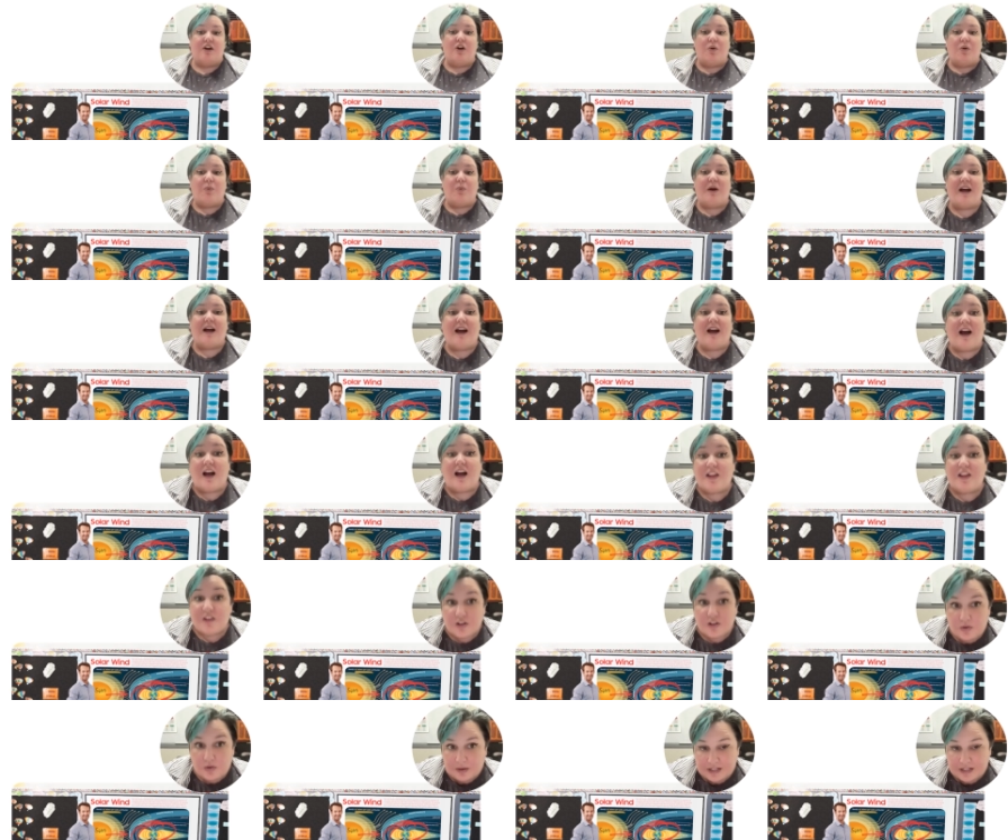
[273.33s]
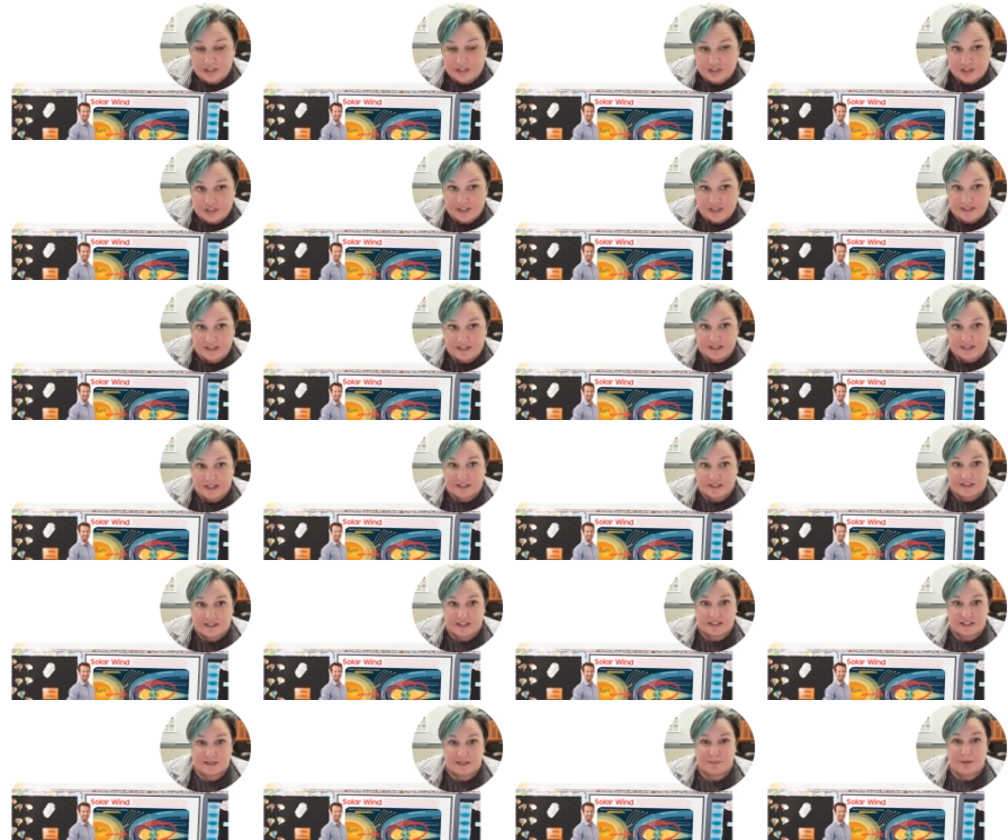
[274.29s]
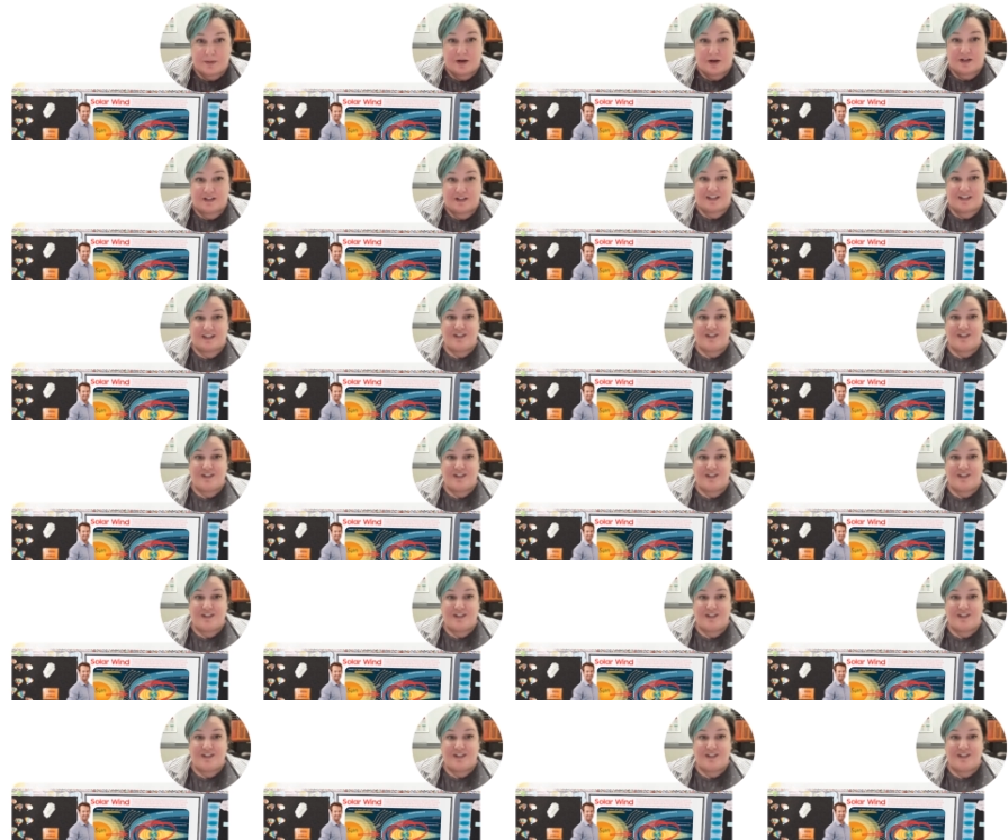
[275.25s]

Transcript: What other questions does this spark?